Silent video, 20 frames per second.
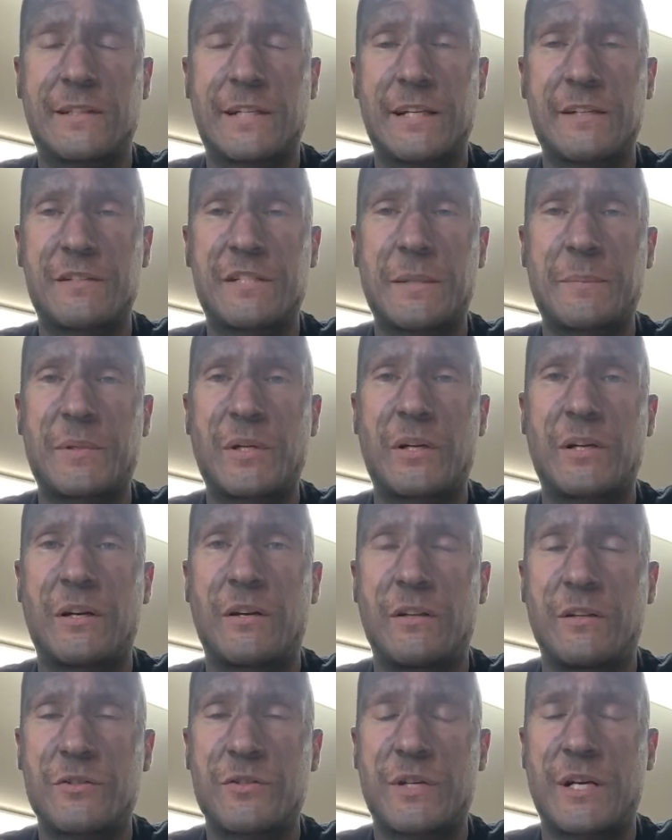stepped out of all
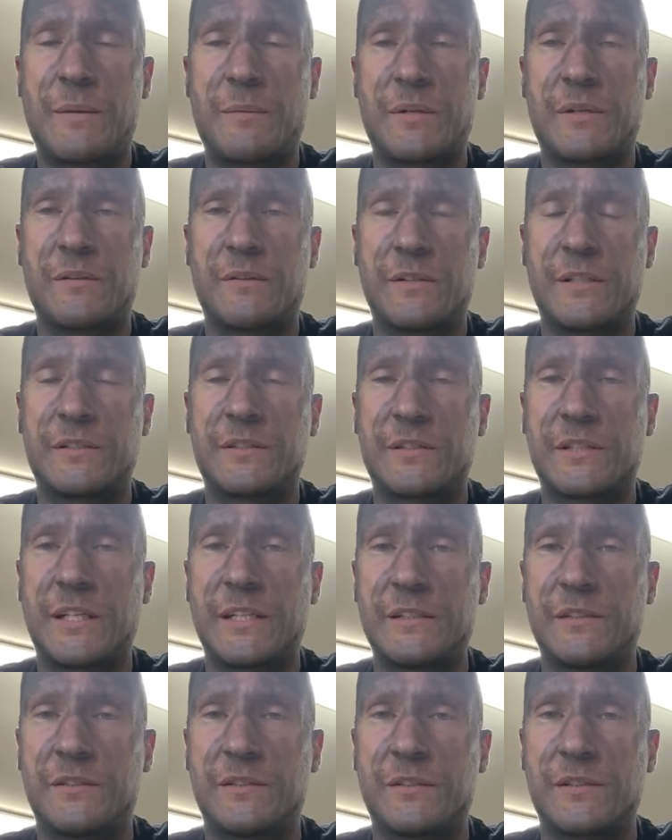the drama. It's
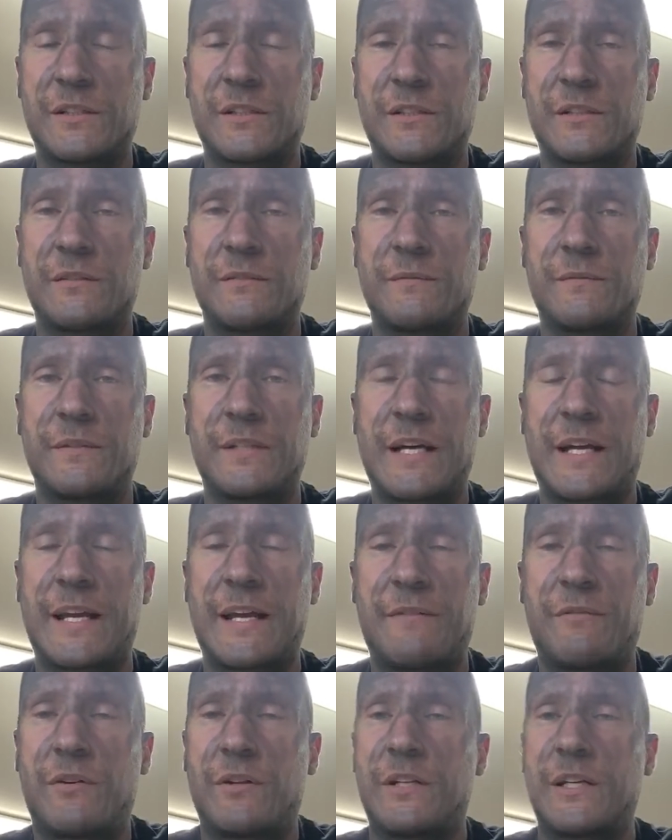nice to not
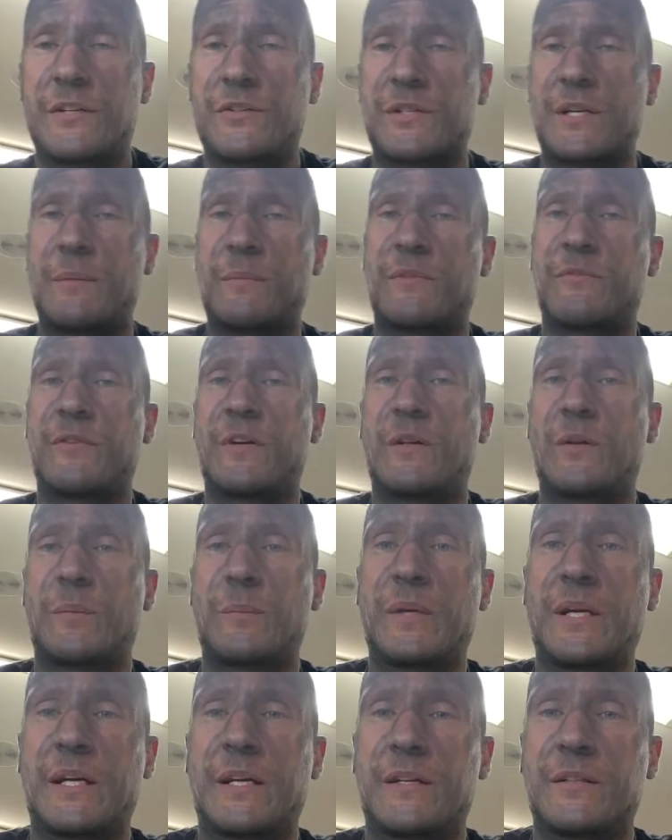have all that drama falling
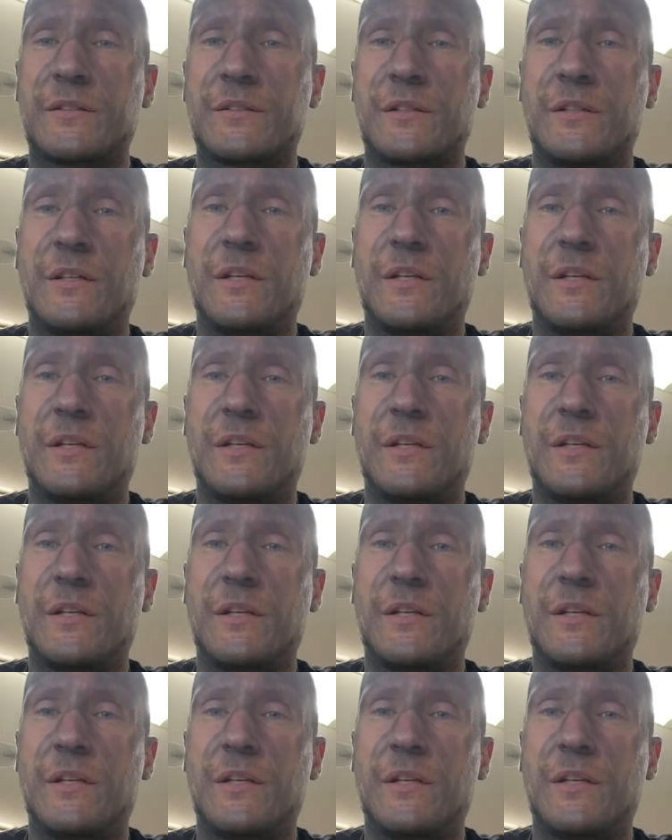behind us.